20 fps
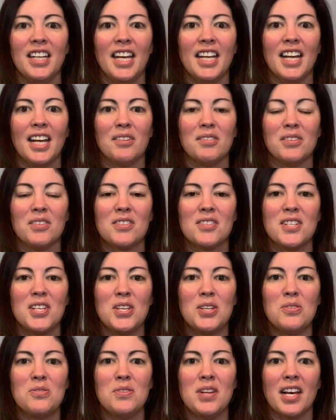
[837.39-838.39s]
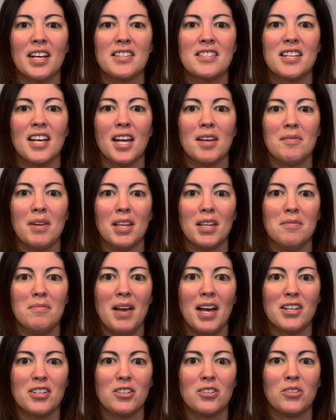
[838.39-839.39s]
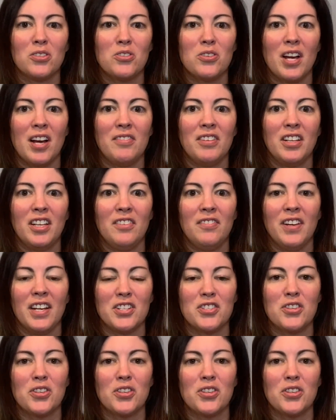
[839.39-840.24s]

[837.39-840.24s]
and I will see you next time on the Magical Travel Adventure